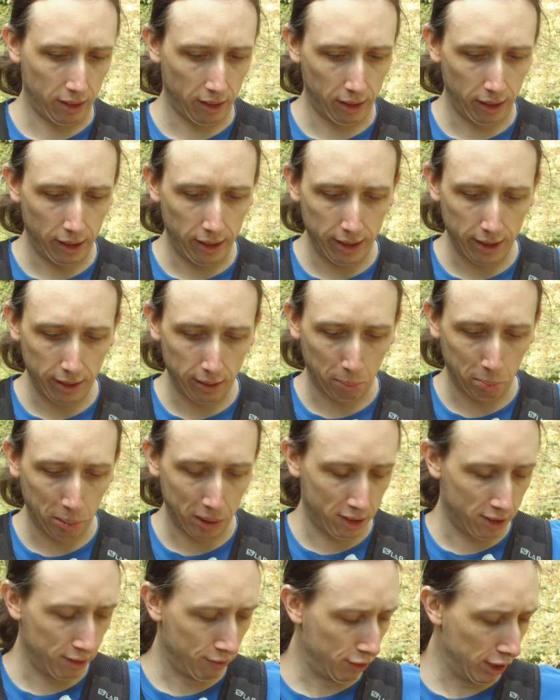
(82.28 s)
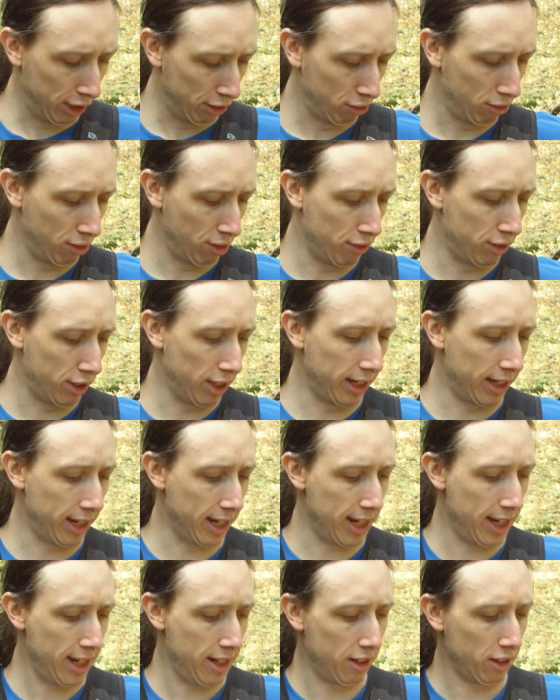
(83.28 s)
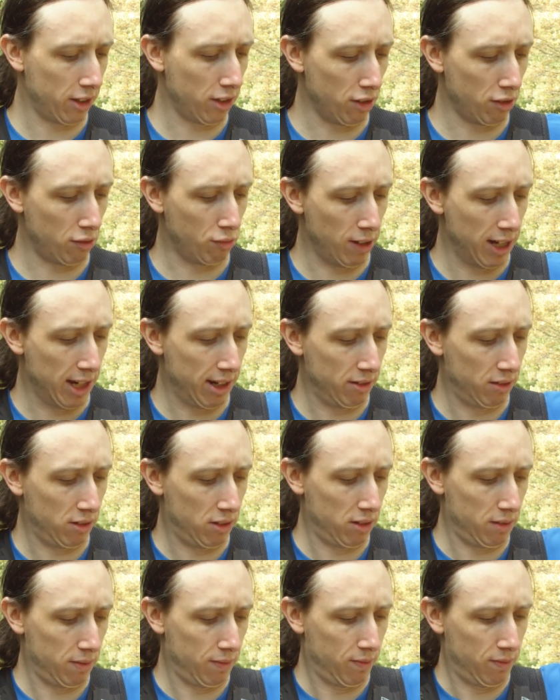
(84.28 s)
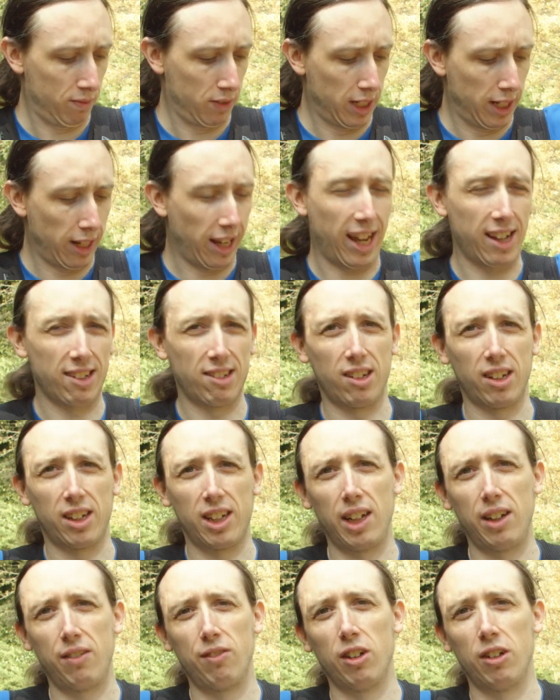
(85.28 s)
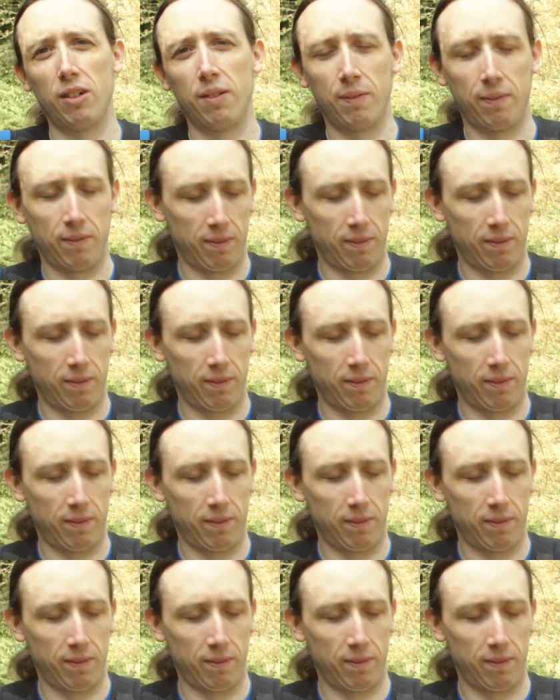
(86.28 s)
little piece of Velcro thing here that goes round, elastic even,